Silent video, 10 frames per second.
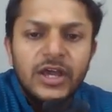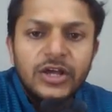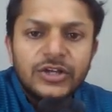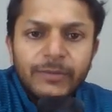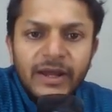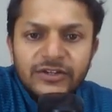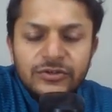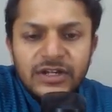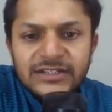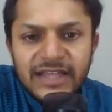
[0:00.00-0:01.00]
So my dear
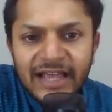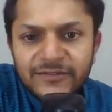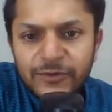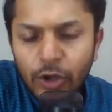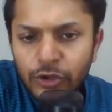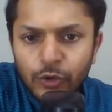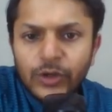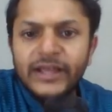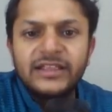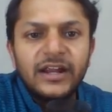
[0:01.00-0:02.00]
students, as we all know,
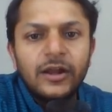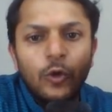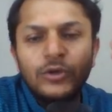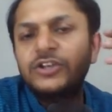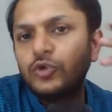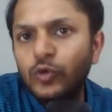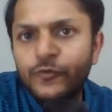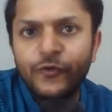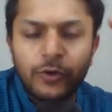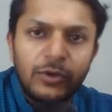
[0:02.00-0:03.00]
like, there are only two
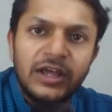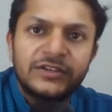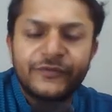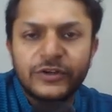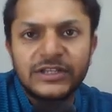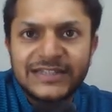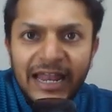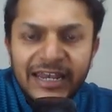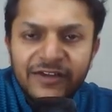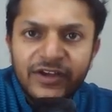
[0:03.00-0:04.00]
formulas for the
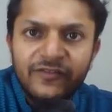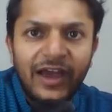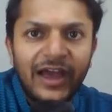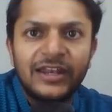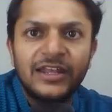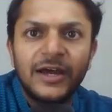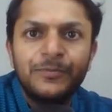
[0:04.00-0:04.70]
standing wave, and